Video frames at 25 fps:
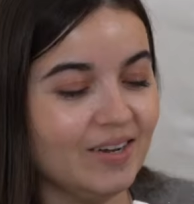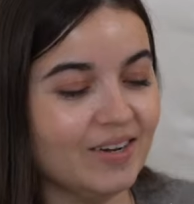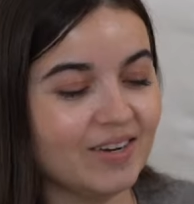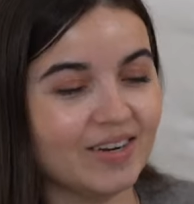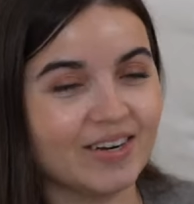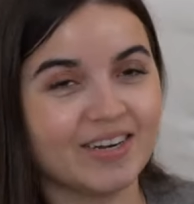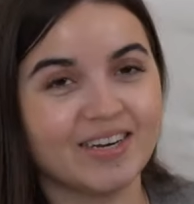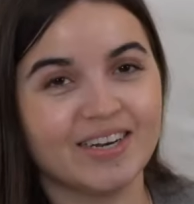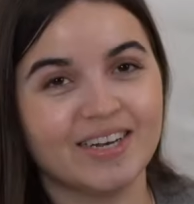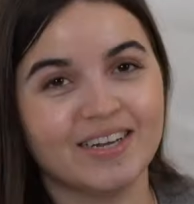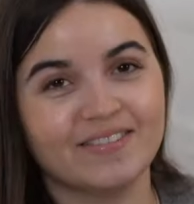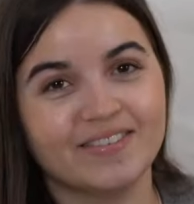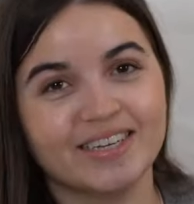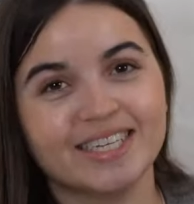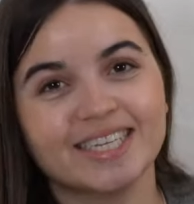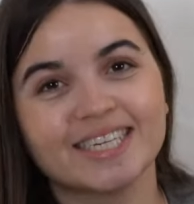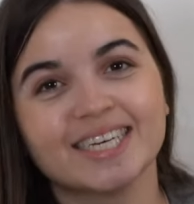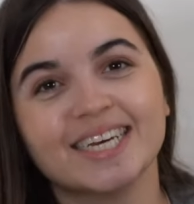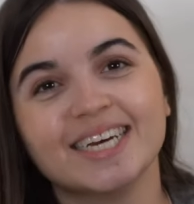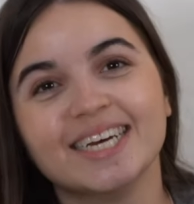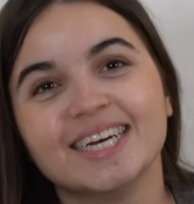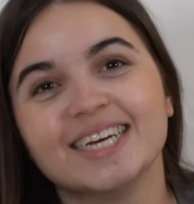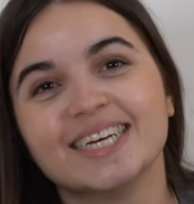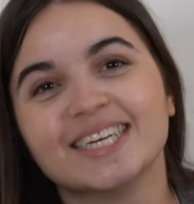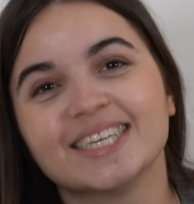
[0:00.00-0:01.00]
you're gonna love it.
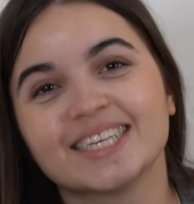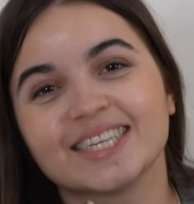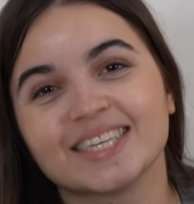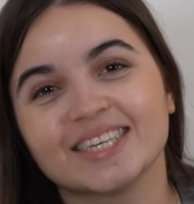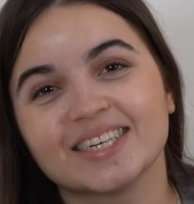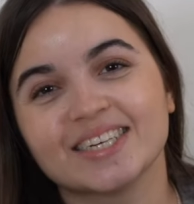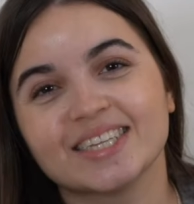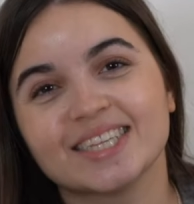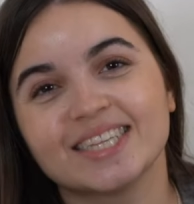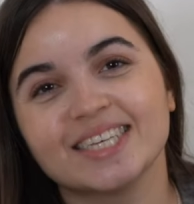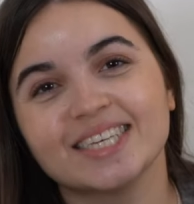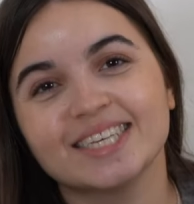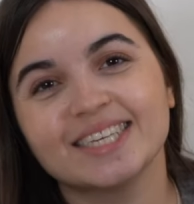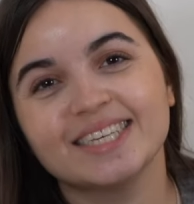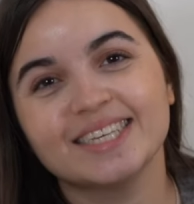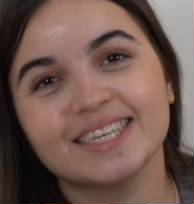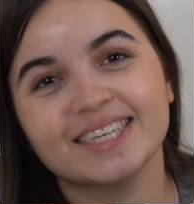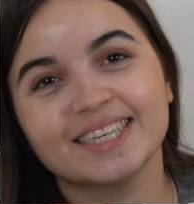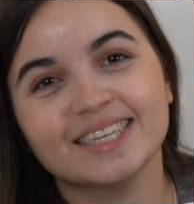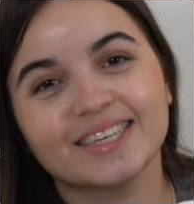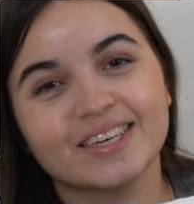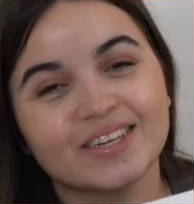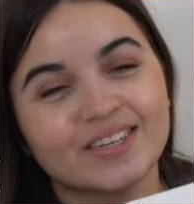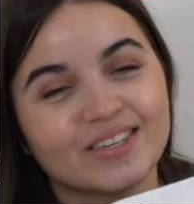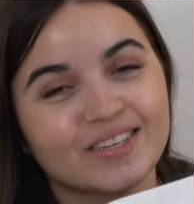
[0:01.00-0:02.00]
So this
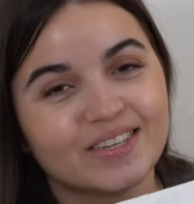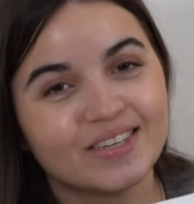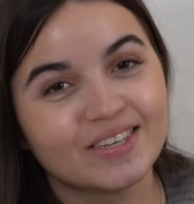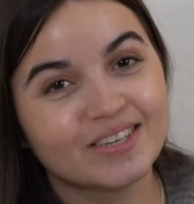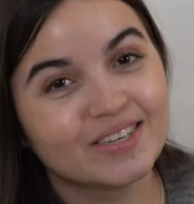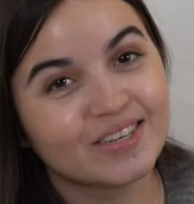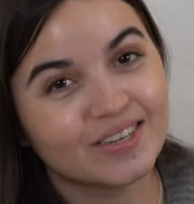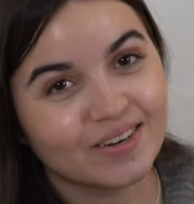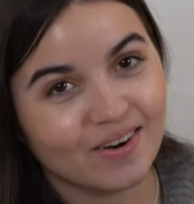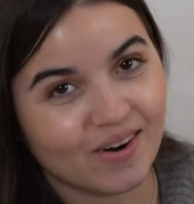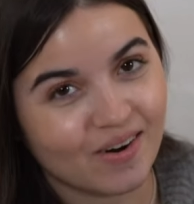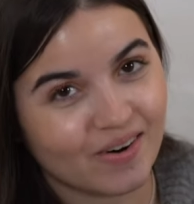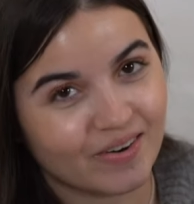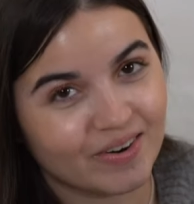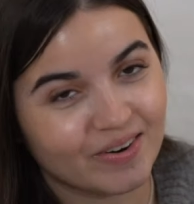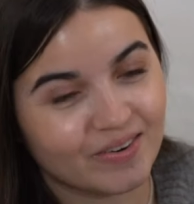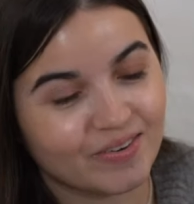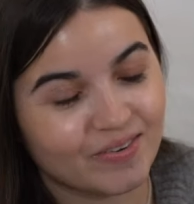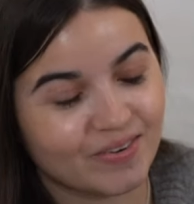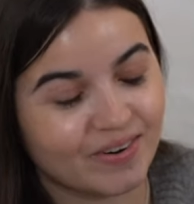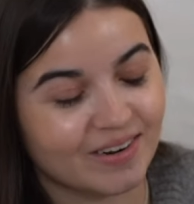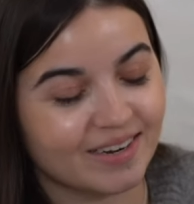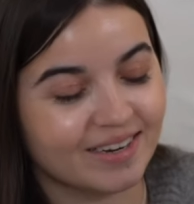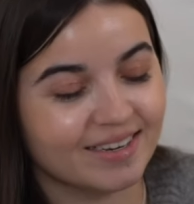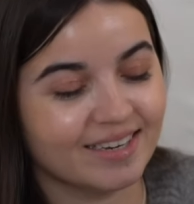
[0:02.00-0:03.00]
is a Dior
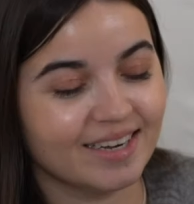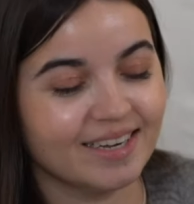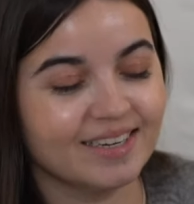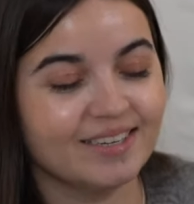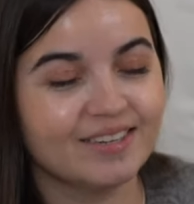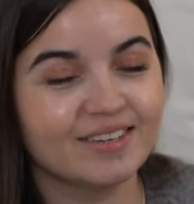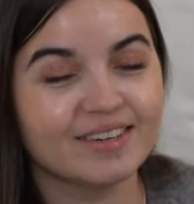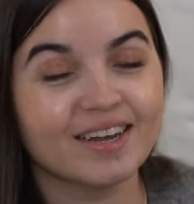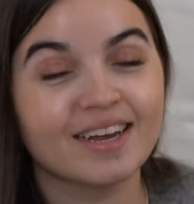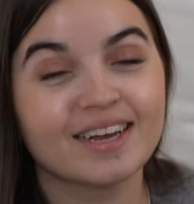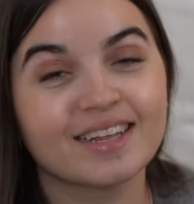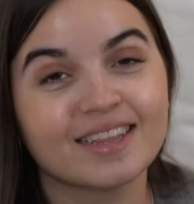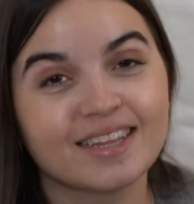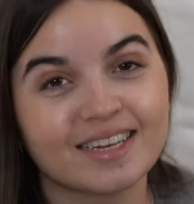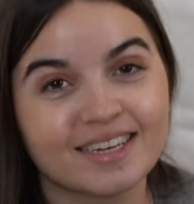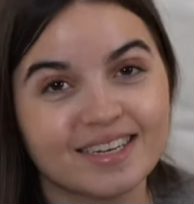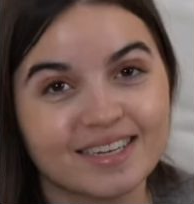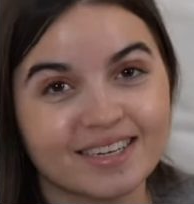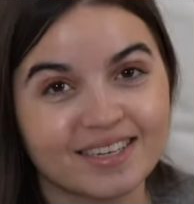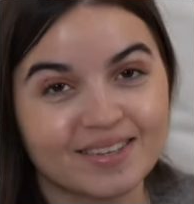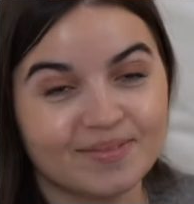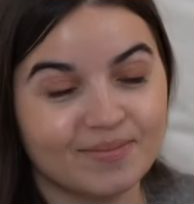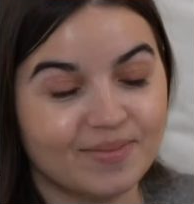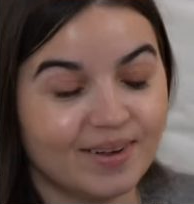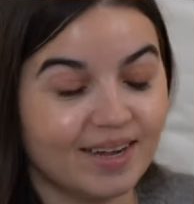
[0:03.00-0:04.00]
one. I do have the
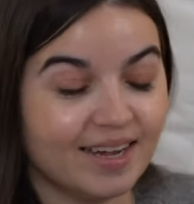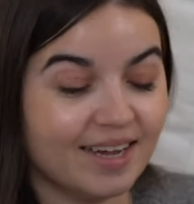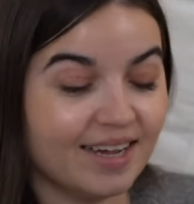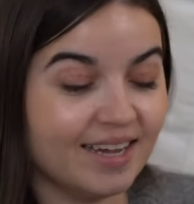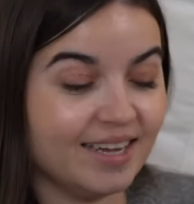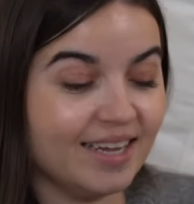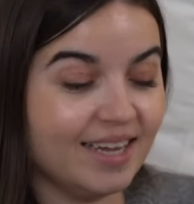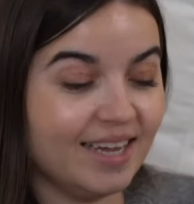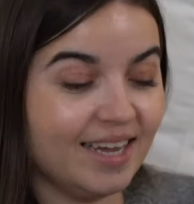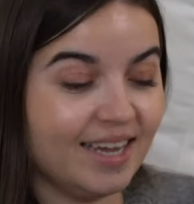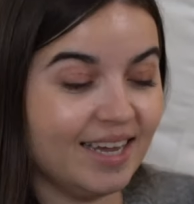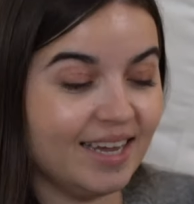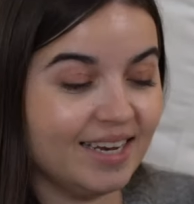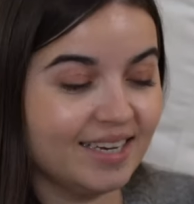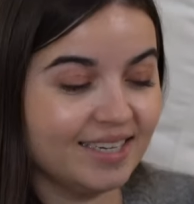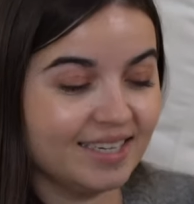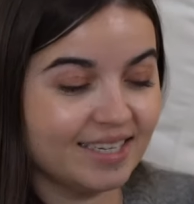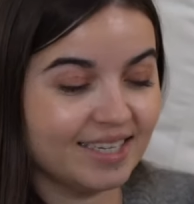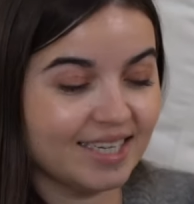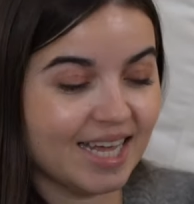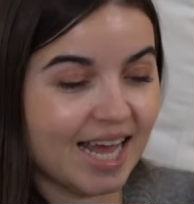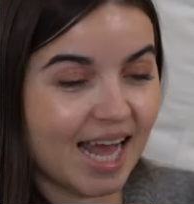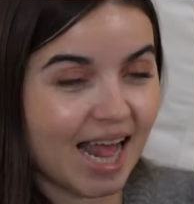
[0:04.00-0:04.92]
dust bag and